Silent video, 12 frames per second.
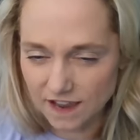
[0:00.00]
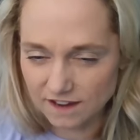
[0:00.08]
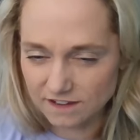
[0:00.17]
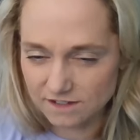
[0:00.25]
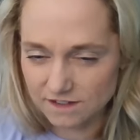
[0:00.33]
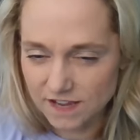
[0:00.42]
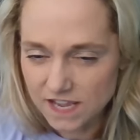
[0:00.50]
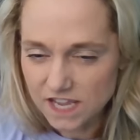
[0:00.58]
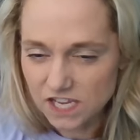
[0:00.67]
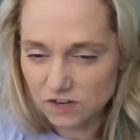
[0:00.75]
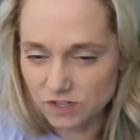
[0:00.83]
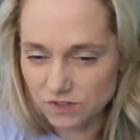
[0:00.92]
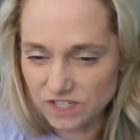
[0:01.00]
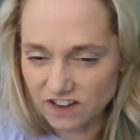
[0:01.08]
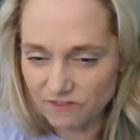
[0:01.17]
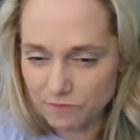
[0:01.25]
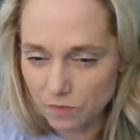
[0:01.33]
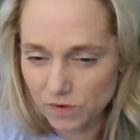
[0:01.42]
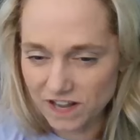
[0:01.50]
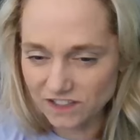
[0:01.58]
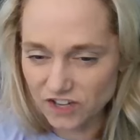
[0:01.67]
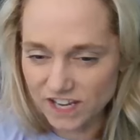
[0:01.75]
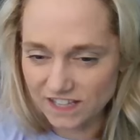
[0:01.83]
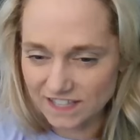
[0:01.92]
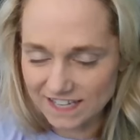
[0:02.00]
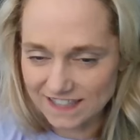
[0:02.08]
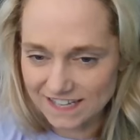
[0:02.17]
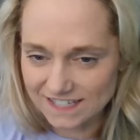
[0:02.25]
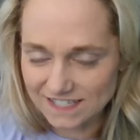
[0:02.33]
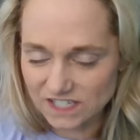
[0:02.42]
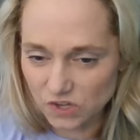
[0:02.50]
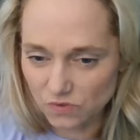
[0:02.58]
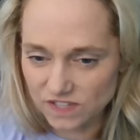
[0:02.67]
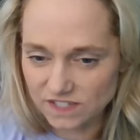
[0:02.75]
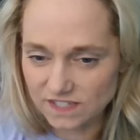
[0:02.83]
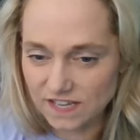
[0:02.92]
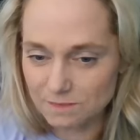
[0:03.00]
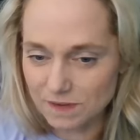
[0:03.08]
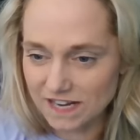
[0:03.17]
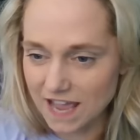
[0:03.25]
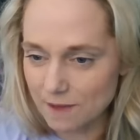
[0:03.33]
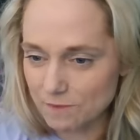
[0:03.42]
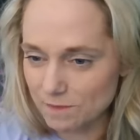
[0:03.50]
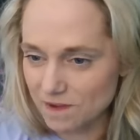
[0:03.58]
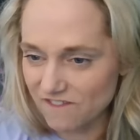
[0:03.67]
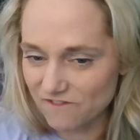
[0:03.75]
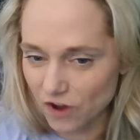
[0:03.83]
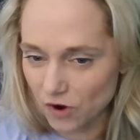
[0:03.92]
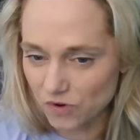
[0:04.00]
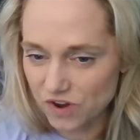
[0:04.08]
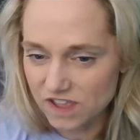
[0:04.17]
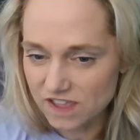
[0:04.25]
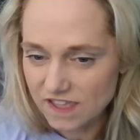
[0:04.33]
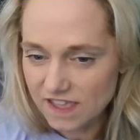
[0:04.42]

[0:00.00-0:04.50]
I can do stuff. But when I look at it like this, and so this is going to be an app on my phone.